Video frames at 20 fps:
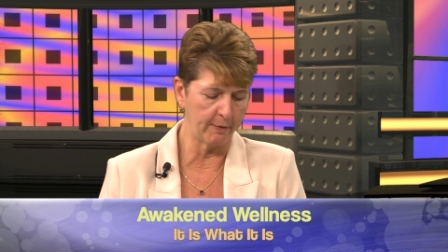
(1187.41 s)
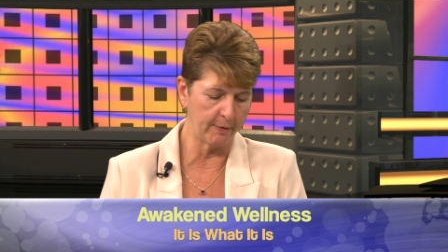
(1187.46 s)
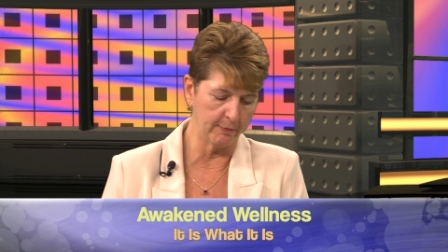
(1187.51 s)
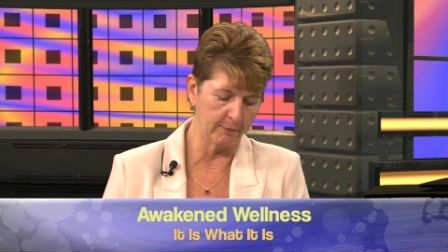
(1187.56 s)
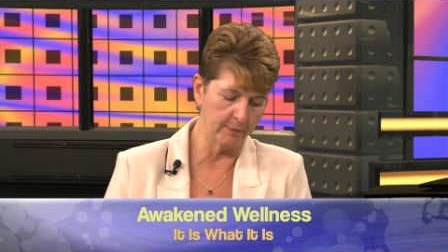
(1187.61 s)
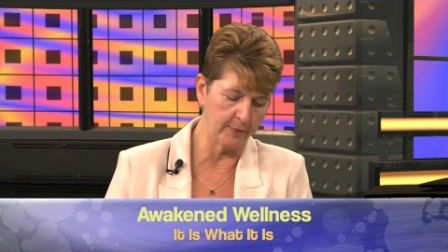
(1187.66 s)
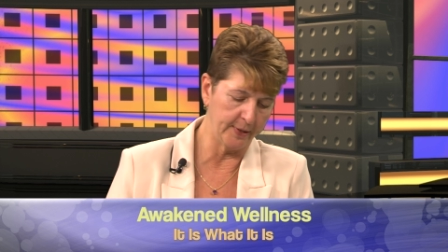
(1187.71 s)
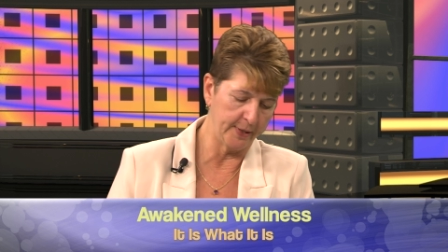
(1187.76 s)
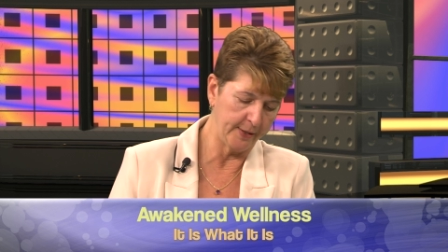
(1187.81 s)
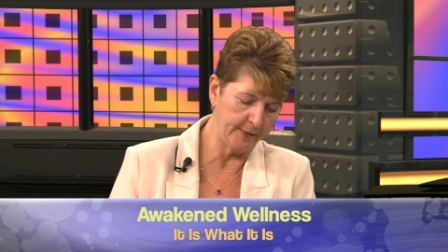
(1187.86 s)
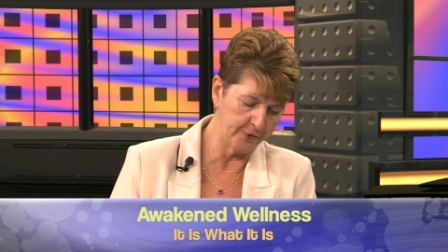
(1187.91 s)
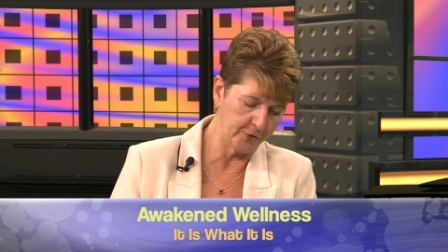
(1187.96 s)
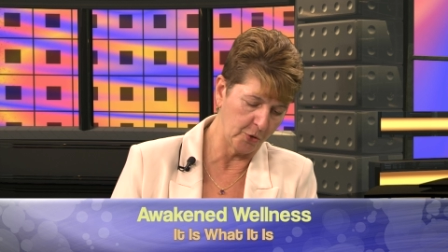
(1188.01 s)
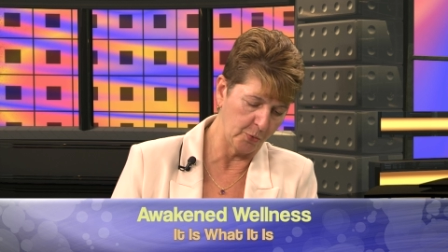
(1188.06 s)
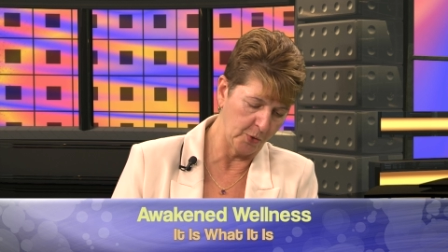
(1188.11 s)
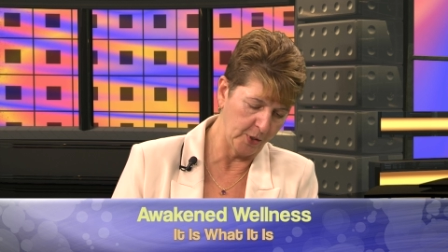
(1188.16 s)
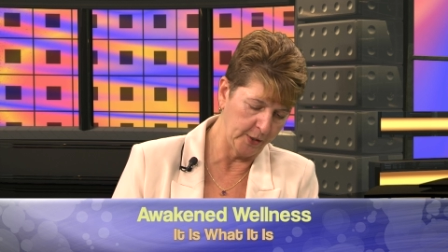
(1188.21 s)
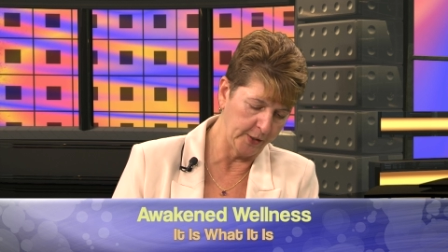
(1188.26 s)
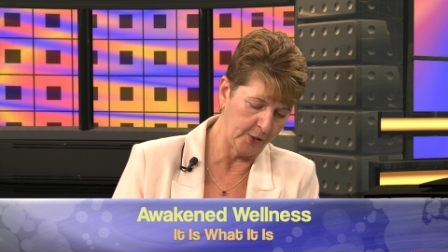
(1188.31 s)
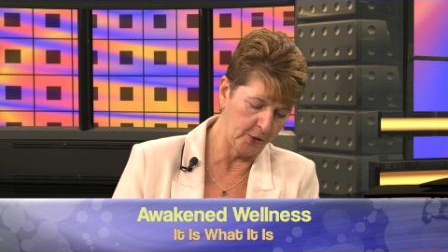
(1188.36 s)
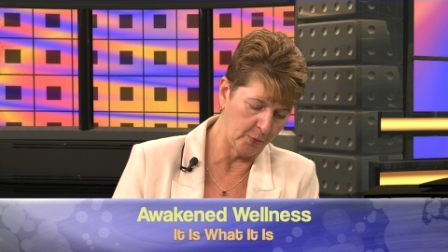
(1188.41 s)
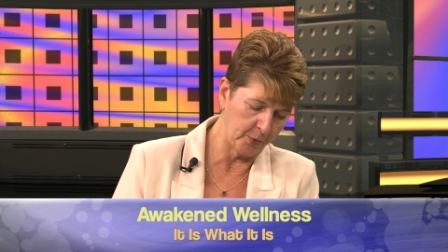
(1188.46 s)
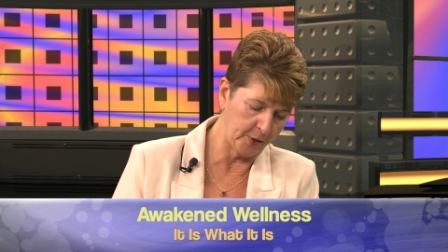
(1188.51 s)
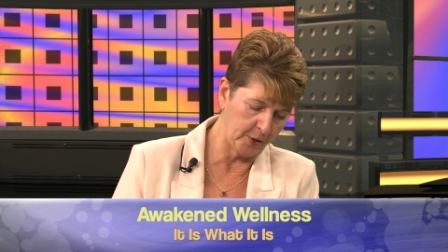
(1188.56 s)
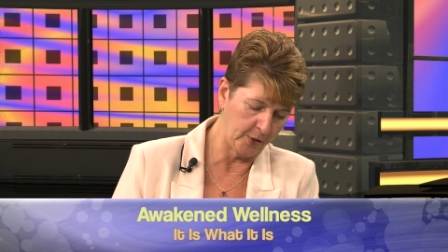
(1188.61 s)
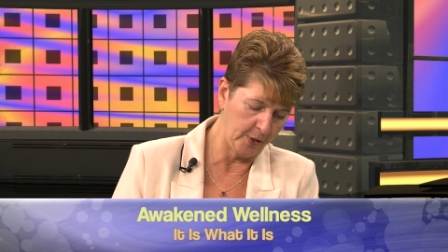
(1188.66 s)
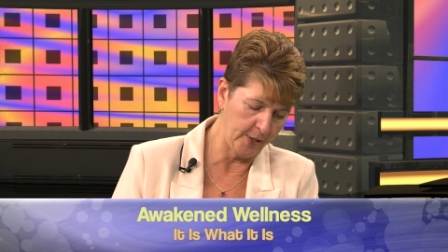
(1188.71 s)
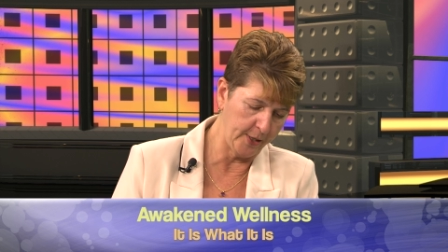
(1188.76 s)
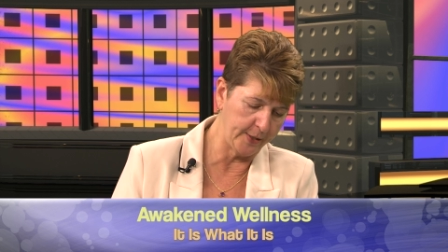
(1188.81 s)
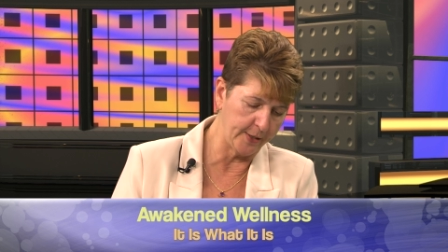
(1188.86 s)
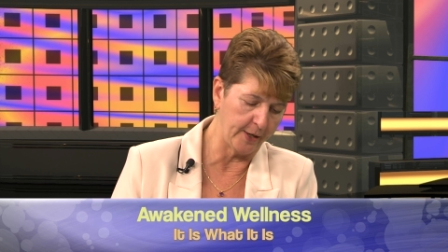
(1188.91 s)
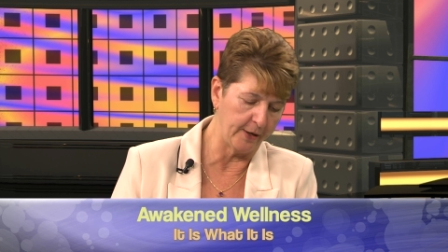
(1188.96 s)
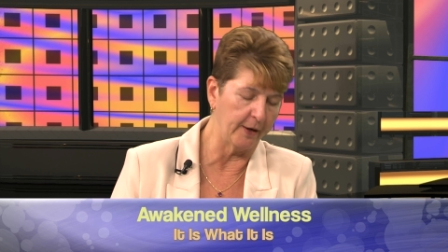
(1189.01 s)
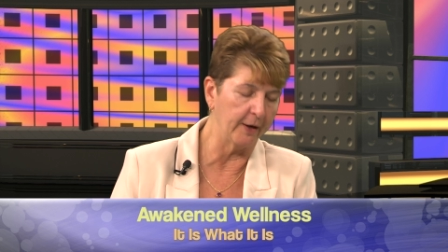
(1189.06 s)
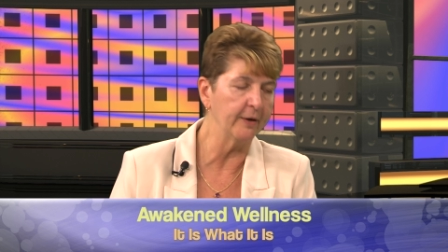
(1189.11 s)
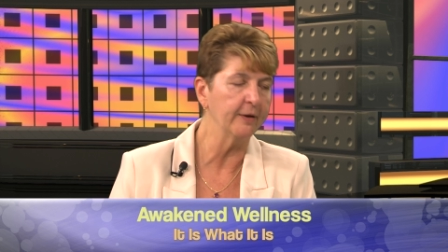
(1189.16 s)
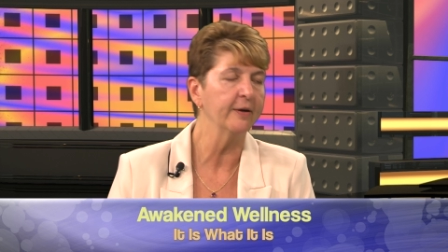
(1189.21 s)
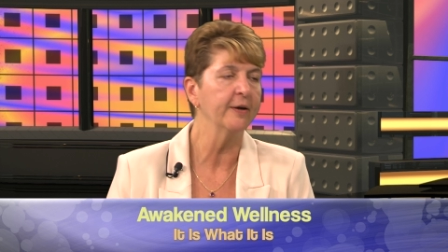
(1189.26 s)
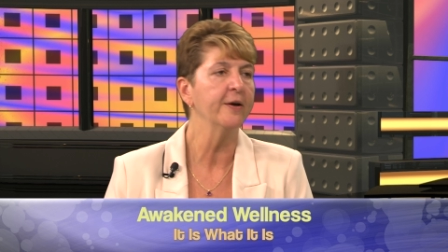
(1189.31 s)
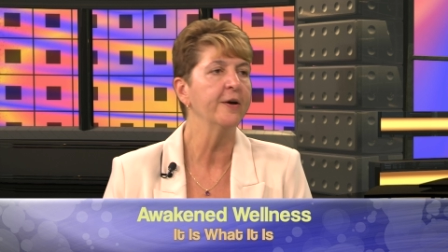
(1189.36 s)
oh, what is really going on
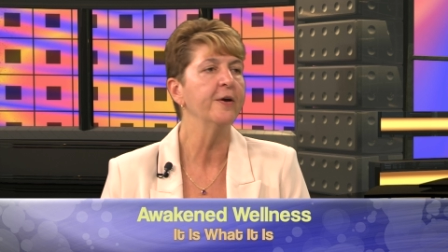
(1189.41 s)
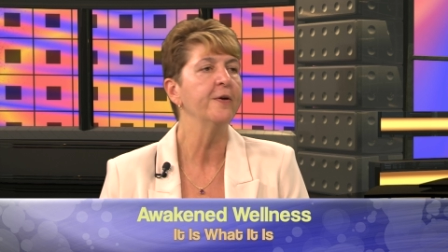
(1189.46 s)
there?